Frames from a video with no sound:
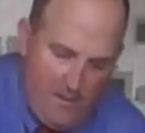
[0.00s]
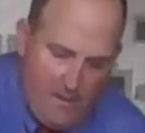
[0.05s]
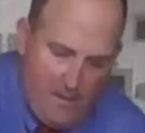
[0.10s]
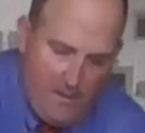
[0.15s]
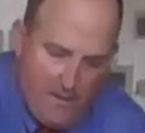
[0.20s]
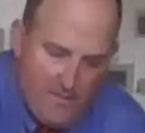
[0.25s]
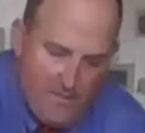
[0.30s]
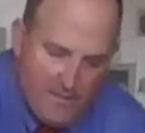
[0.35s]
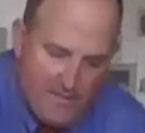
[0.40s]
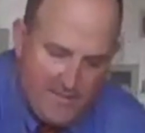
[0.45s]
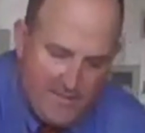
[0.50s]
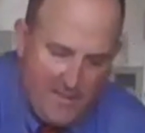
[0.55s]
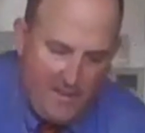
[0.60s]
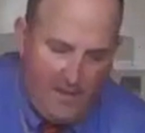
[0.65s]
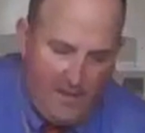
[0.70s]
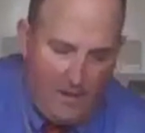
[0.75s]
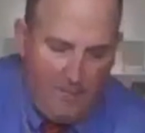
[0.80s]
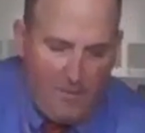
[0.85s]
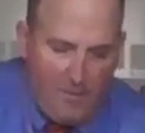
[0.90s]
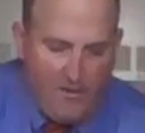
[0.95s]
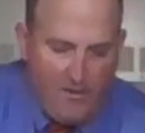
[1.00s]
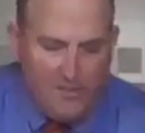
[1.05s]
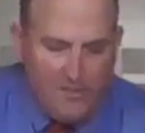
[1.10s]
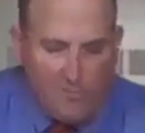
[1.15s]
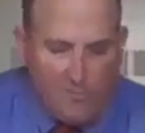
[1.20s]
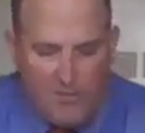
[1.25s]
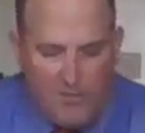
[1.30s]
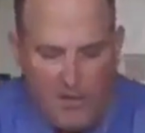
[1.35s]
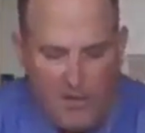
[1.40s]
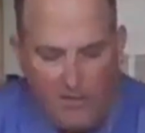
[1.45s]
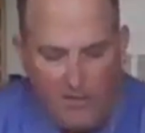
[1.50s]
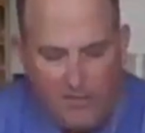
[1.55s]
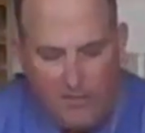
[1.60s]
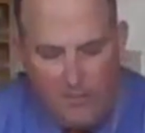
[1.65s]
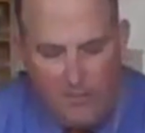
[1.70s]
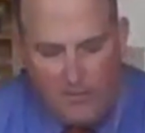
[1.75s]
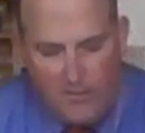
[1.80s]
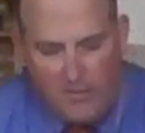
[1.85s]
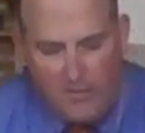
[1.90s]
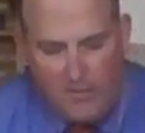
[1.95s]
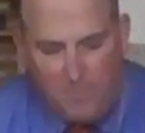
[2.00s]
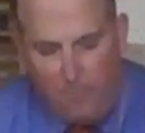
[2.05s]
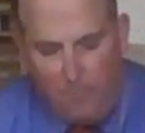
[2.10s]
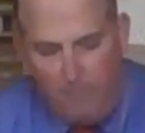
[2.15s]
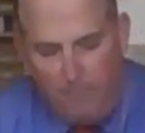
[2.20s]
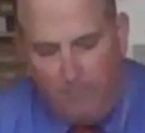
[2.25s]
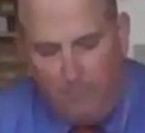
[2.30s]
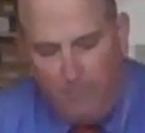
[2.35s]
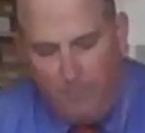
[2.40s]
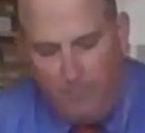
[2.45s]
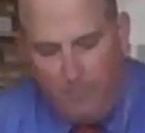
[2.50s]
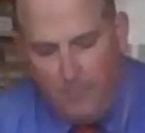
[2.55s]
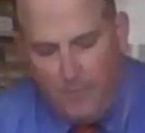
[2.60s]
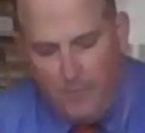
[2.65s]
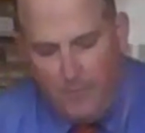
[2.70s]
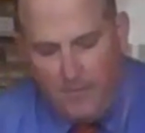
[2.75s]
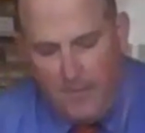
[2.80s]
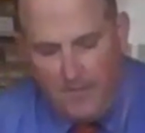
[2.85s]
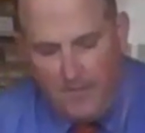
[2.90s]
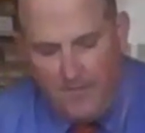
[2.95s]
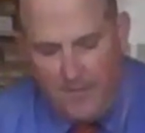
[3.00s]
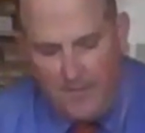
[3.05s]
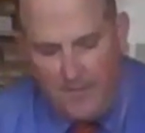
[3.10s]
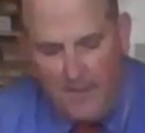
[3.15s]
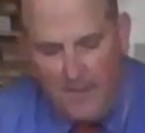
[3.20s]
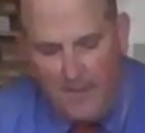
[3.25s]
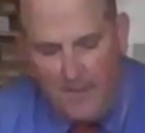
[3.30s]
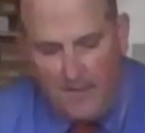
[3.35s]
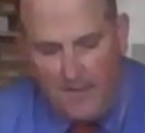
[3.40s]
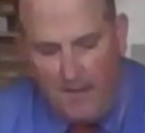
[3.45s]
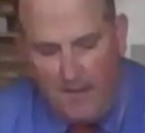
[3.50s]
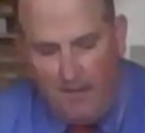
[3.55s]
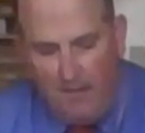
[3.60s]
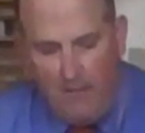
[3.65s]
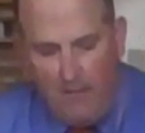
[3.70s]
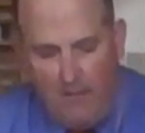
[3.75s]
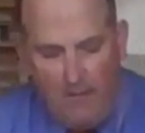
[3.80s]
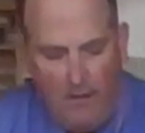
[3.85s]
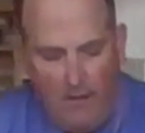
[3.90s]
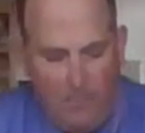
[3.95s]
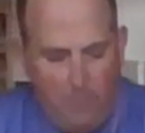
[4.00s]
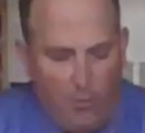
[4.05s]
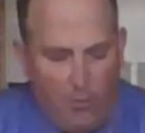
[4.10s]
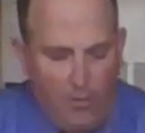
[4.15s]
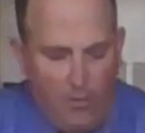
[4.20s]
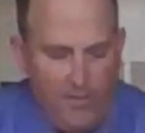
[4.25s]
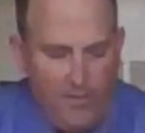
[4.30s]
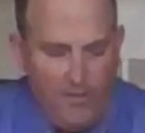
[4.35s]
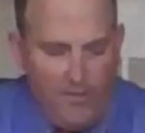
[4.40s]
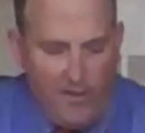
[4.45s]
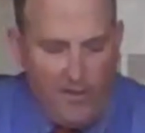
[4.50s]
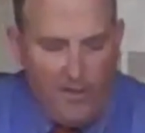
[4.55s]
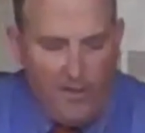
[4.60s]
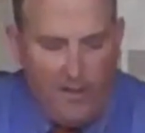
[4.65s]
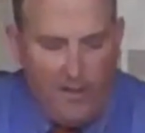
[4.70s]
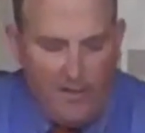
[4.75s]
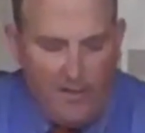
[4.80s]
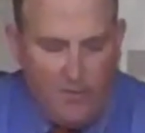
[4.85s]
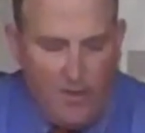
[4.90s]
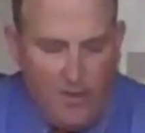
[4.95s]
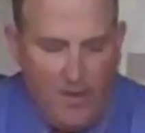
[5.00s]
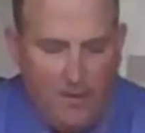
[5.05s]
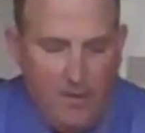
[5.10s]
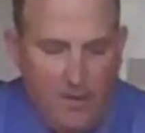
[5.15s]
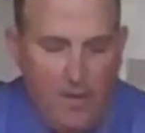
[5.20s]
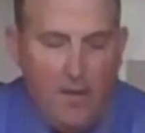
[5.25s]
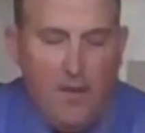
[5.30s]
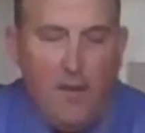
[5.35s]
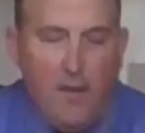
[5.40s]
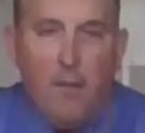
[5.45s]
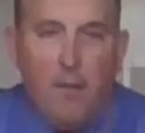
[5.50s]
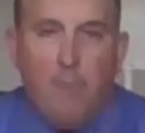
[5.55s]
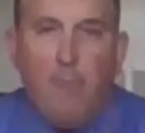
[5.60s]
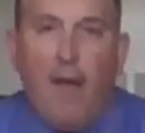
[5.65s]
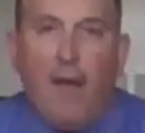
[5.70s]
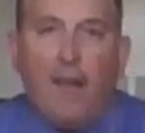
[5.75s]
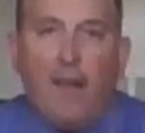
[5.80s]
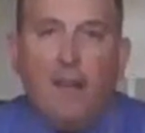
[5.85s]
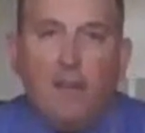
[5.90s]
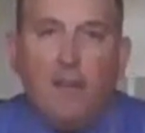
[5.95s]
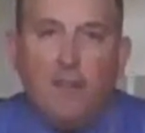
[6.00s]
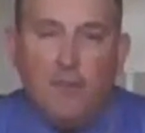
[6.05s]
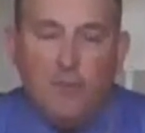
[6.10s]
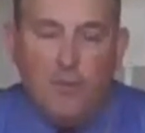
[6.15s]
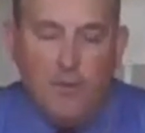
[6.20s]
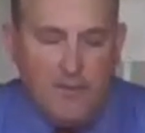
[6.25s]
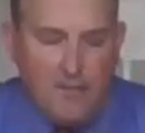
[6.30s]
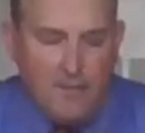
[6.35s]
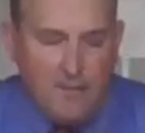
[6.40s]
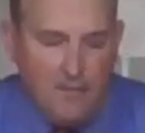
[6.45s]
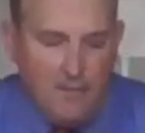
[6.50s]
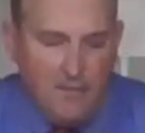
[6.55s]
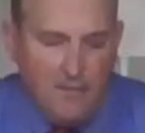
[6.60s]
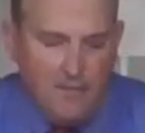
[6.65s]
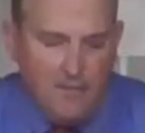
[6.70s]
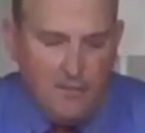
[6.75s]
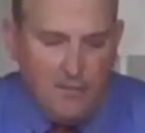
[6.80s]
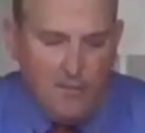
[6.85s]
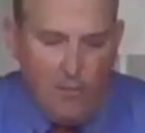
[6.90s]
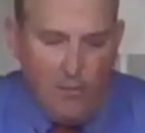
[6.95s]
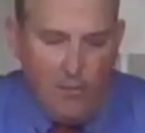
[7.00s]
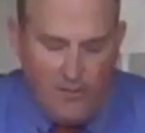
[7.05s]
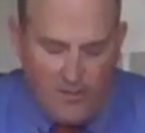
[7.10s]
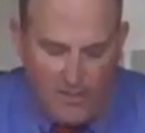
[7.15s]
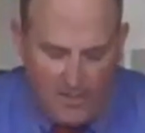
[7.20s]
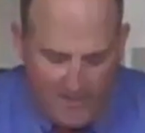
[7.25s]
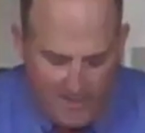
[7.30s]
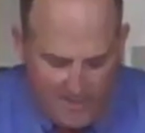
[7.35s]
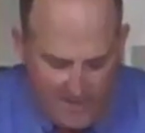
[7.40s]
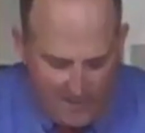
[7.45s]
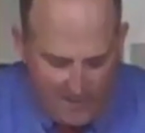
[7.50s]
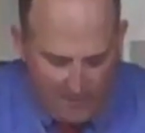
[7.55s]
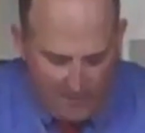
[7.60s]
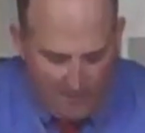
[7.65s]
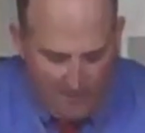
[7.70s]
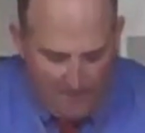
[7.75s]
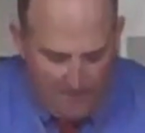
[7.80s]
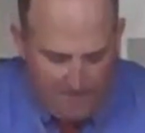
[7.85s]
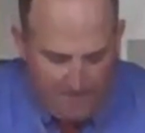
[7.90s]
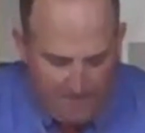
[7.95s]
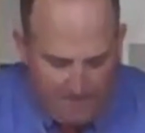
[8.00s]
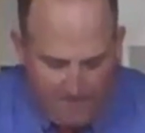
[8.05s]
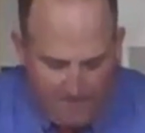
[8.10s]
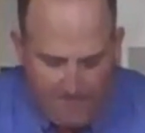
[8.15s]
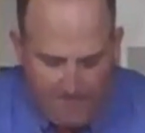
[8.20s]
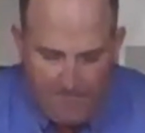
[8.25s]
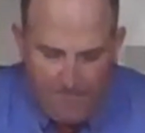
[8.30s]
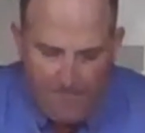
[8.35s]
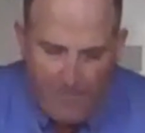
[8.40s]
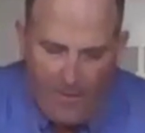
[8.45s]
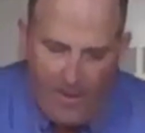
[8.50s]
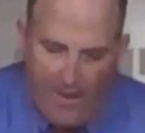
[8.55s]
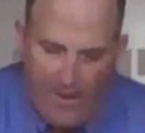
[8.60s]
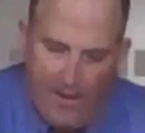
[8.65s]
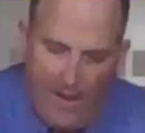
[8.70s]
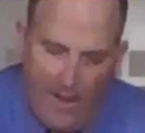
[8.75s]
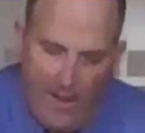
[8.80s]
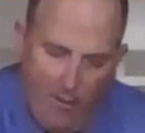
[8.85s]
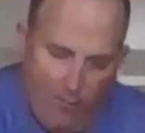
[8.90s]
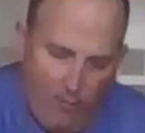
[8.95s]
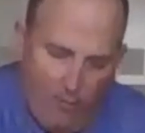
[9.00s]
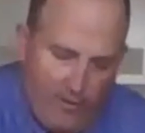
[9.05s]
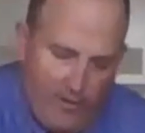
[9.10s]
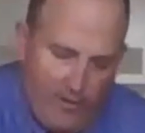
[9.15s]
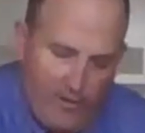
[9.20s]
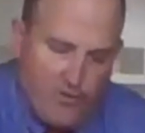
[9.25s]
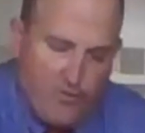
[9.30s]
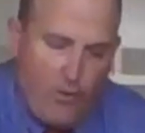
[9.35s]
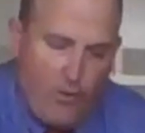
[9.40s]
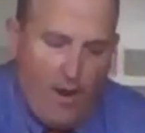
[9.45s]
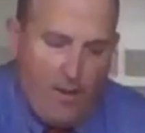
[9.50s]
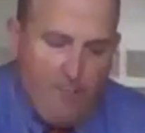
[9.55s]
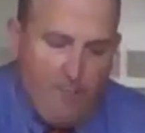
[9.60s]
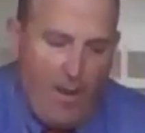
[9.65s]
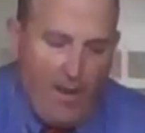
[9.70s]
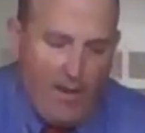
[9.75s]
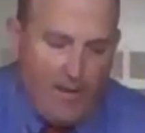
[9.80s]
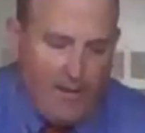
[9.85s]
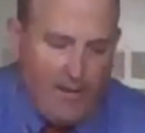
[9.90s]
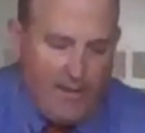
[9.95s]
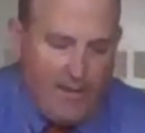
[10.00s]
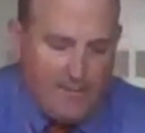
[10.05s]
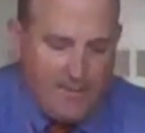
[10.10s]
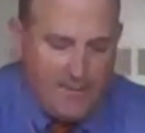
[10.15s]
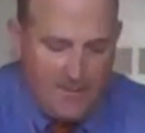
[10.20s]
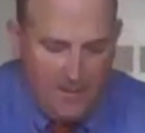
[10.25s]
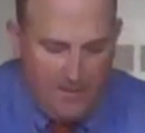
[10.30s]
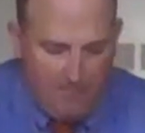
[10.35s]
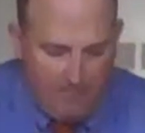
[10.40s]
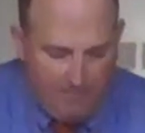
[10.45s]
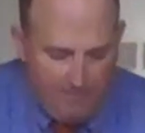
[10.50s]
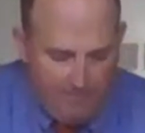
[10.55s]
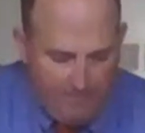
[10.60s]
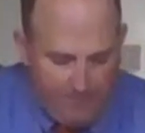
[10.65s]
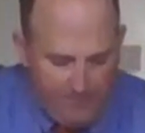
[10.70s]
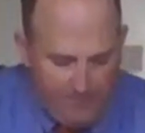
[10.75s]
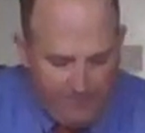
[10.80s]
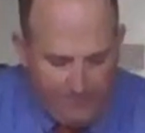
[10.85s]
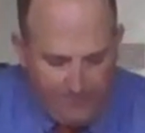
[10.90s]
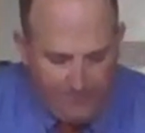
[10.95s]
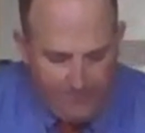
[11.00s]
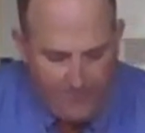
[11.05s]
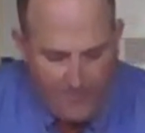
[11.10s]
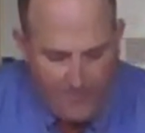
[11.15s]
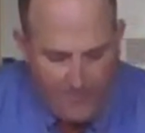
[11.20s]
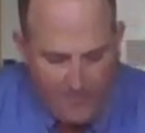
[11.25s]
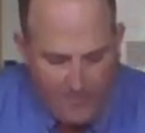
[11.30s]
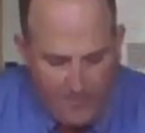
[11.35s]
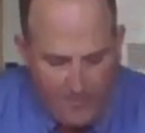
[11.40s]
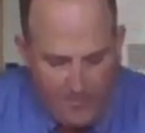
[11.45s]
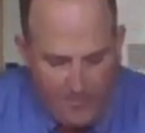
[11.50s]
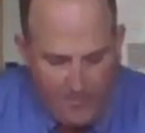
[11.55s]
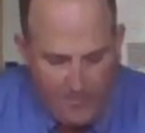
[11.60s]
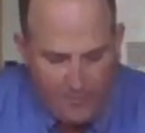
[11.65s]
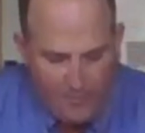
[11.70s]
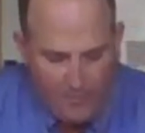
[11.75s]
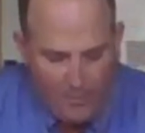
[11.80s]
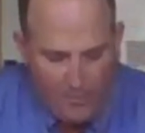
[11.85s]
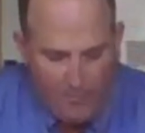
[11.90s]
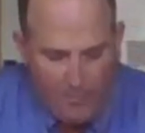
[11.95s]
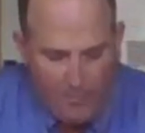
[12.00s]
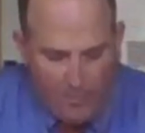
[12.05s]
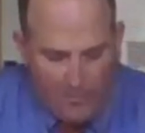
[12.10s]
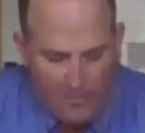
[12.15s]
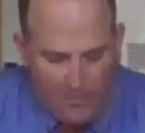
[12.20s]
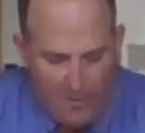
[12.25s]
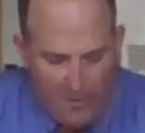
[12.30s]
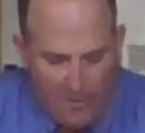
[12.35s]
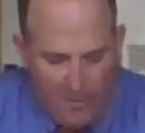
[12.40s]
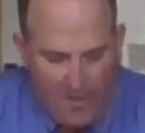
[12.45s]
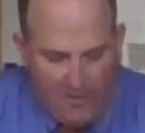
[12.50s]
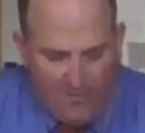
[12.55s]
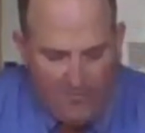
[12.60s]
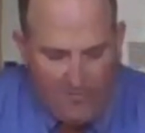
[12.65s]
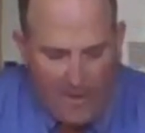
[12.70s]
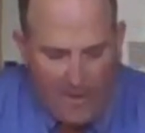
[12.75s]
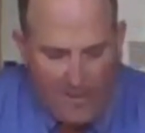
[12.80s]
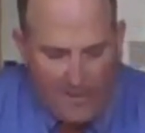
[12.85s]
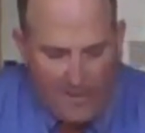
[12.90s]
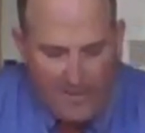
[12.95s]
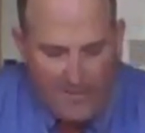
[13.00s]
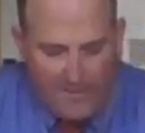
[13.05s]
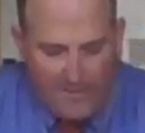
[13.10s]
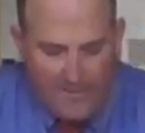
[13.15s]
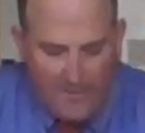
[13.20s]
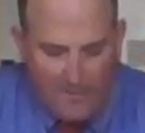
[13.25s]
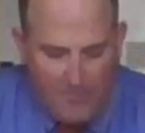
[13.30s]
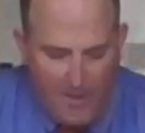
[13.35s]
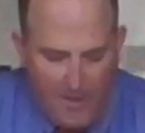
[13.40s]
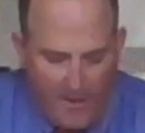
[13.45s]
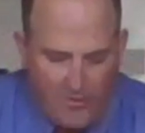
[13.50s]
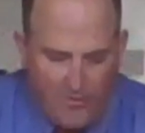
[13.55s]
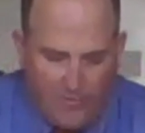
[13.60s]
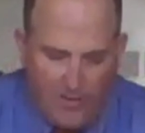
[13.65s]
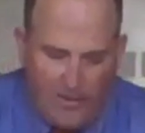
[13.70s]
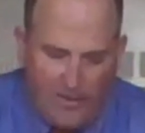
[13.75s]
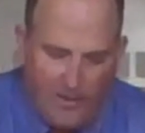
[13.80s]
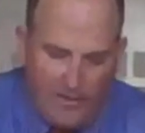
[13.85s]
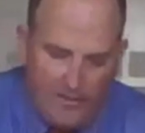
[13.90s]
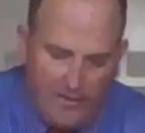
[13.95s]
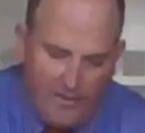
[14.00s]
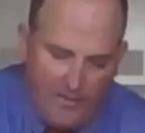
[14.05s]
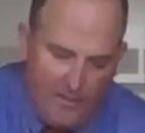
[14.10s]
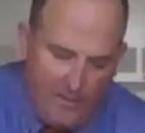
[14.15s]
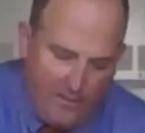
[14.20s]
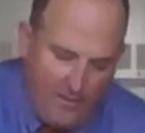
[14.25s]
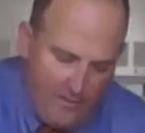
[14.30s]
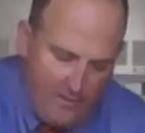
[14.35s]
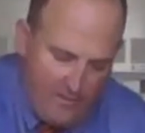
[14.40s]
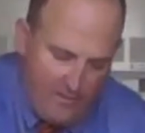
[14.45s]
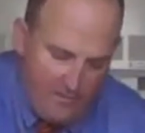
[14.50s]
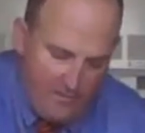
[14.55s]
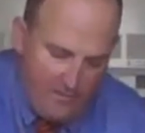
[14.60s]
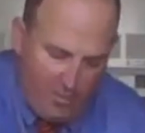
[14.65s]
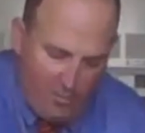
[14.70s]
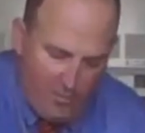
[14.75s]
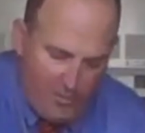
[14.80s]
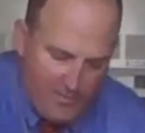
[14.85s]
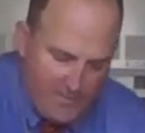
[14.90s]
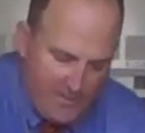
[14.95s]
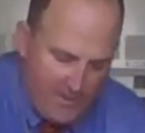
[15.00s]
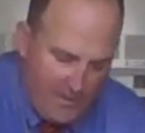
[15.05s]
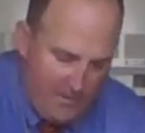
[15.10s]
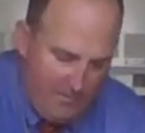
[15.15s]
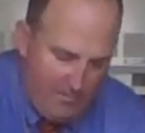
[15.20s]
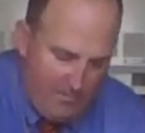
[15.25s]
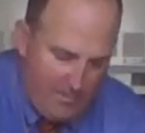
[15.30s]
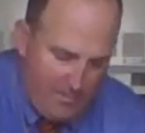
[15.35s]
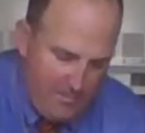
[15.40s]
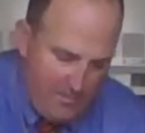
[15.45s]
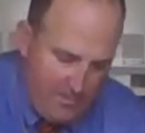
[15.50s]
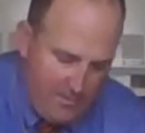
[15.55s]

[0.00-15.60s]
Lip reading: And the zinc I'm going to switch out. So I'll just set the zinc down. I'll pour the zinc nitrate back into its storage container. And now we're going to try magnesium. So I'll pour a little bit of magnesium nitrate into the porous cup.